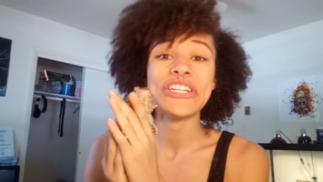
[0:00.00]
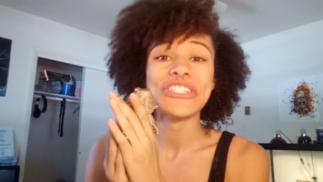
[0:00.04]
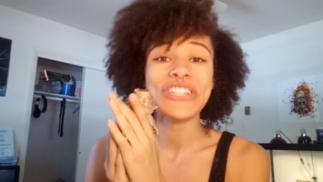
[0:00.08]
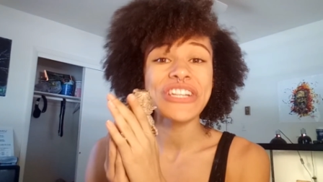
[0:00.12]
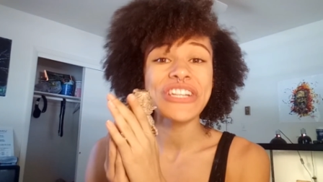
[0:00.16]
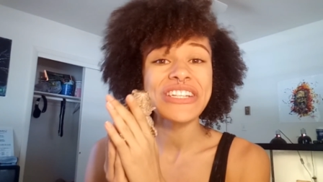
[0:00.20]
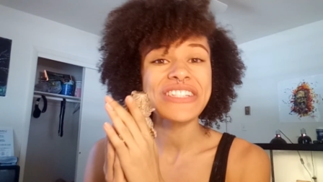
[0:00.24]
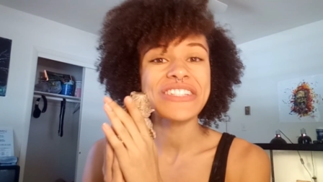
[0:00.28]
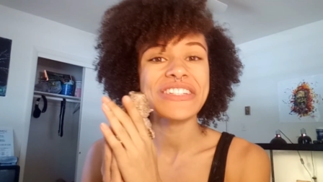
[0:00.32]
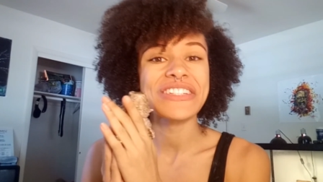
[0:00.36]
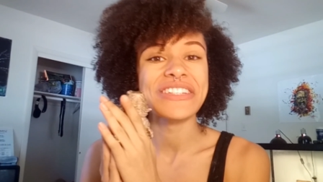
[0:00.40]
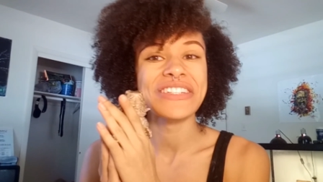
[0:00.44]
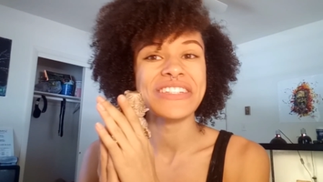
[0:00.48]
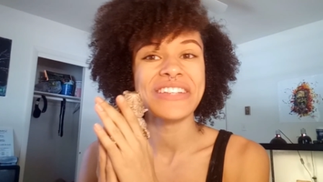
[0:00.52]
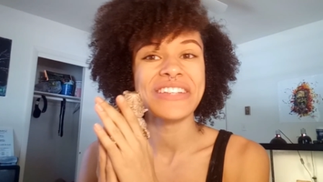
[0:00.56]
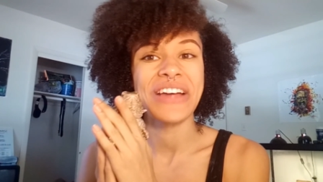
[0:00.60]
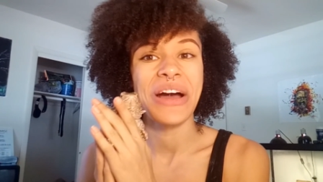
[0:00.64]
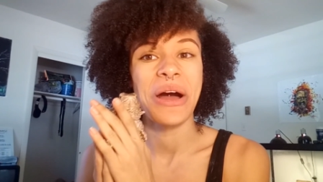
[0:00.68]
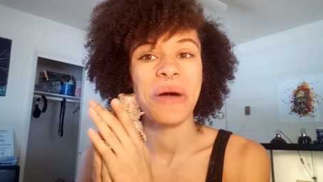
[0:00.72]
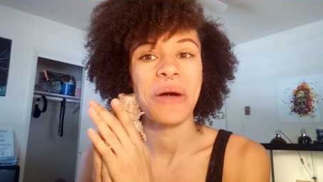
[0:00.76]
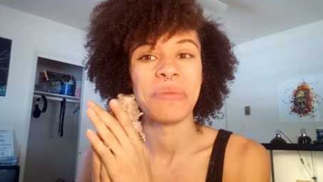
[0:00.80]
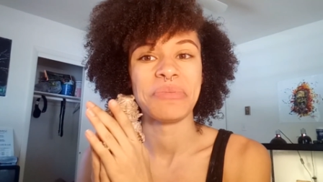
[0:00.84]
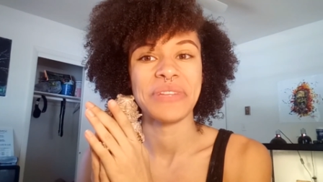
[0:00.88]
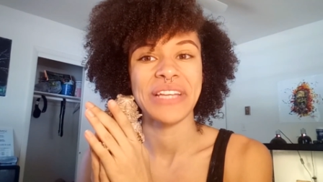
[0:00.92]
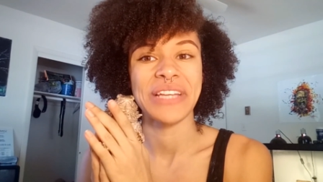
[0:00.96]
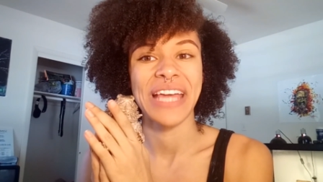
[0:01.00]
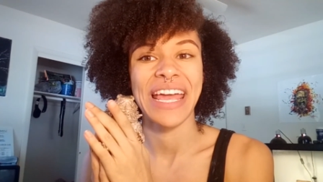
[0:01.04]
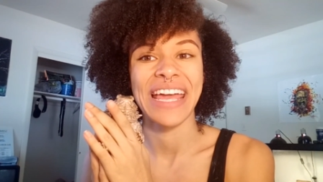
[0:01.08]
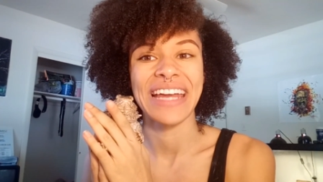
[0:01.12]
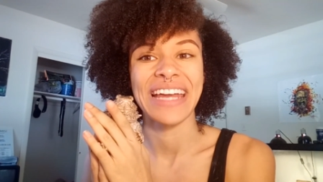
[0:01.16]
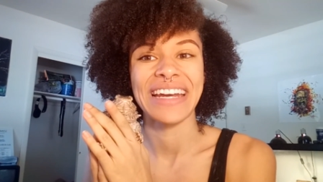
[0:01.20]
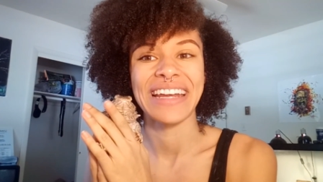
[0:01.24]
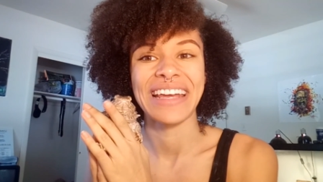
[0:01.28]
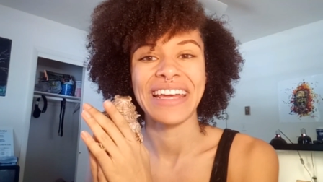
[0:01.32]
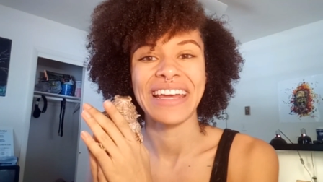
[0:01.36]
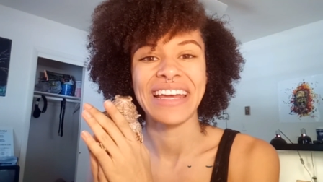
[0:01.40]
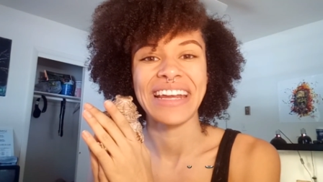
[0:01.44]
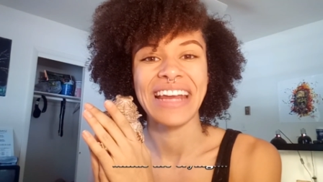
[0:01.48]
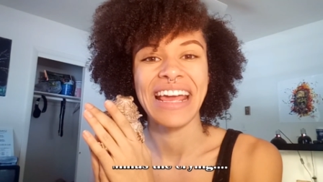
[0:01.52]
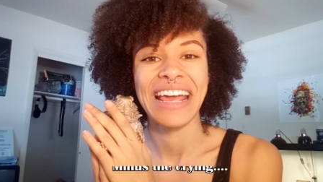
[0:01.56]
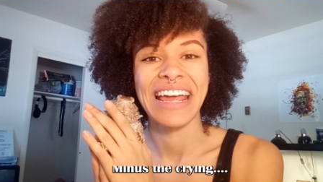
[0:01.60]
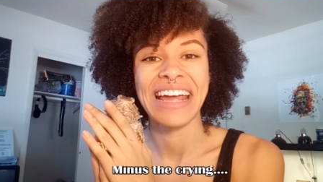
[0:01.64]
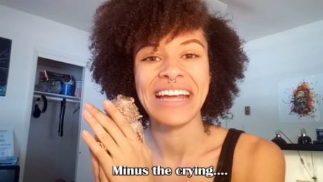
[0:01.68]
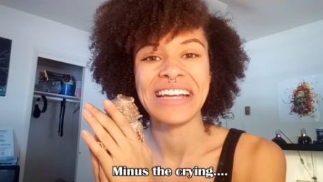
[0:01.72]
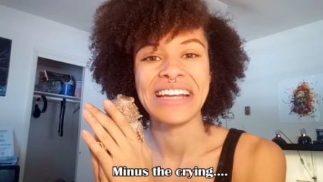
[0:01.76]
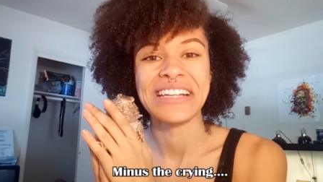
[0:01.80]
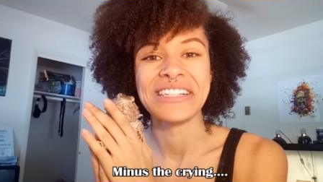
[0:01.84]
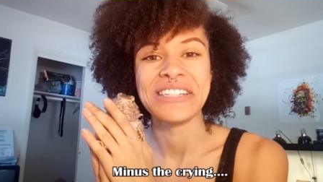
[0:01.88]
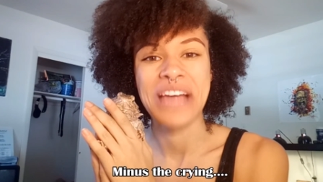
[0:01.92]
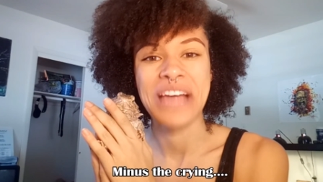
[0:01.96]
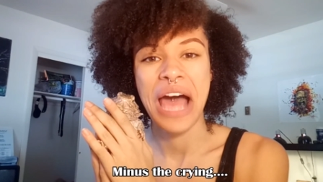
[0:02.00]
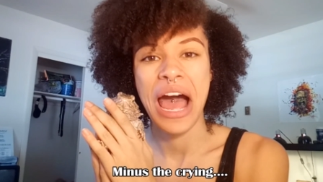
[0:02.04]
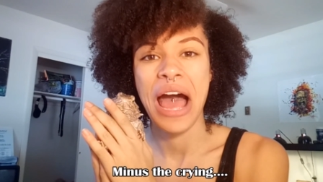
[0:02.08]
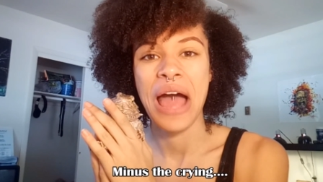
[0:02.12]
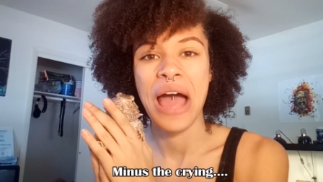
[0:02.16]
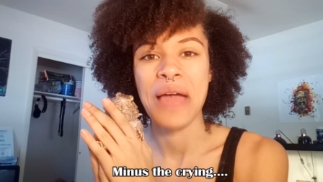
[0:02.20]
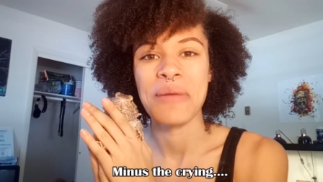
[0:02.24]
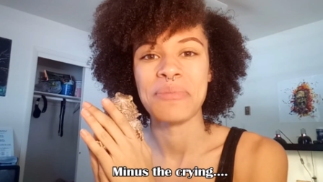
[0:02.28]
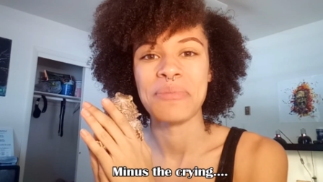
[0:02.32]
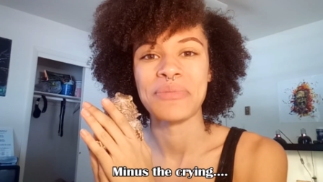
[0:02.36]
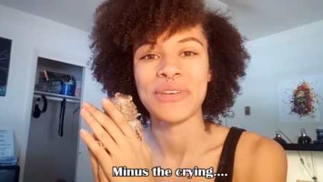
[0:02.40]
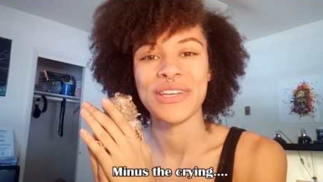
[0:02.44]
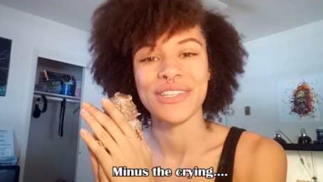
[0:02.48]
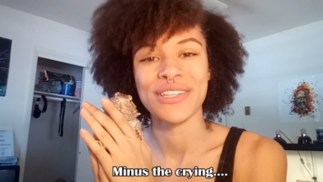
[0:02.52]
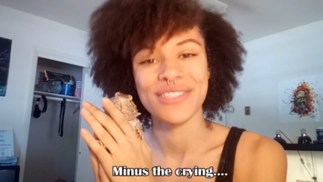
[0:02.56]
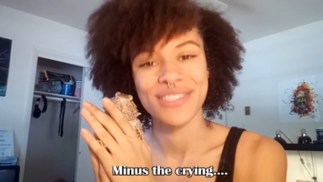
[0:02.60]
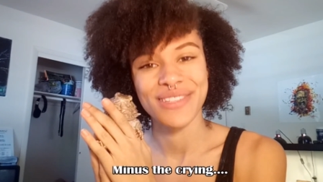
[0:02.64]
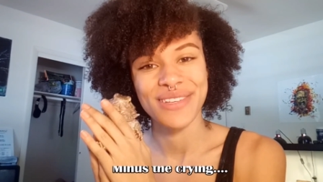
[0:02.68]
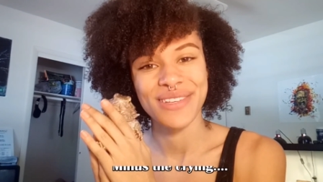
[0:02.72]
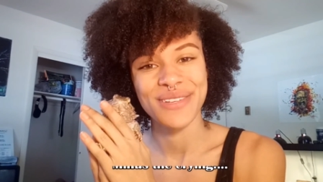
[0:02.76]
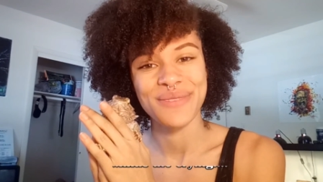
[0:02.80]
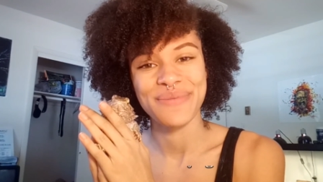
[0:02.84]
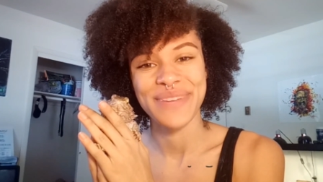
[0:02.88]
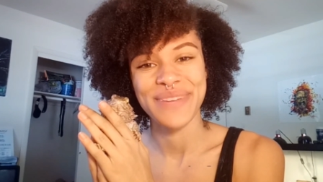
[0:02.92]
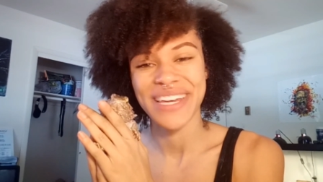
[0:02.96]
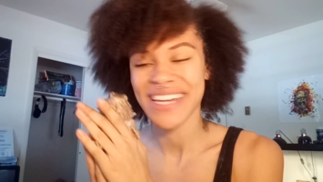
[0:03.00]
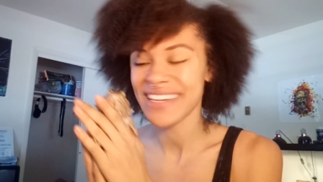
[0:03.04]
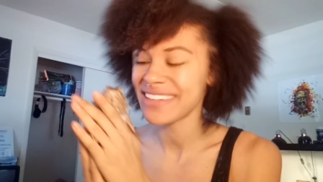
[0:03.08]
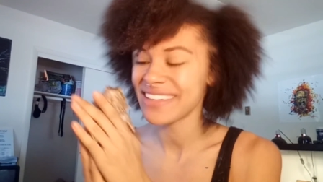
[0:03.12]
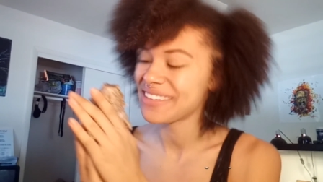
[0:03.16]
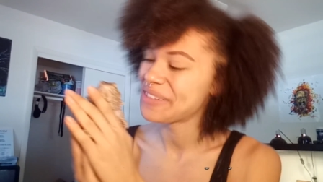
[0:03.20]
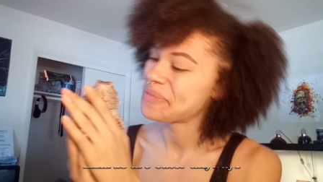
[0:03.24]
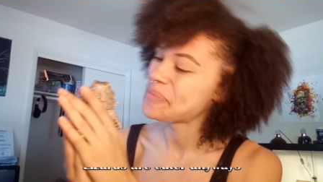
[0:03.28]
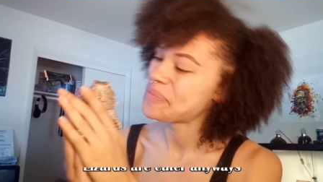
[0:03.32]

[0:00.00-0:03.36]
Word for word: just as complicated and time consuming.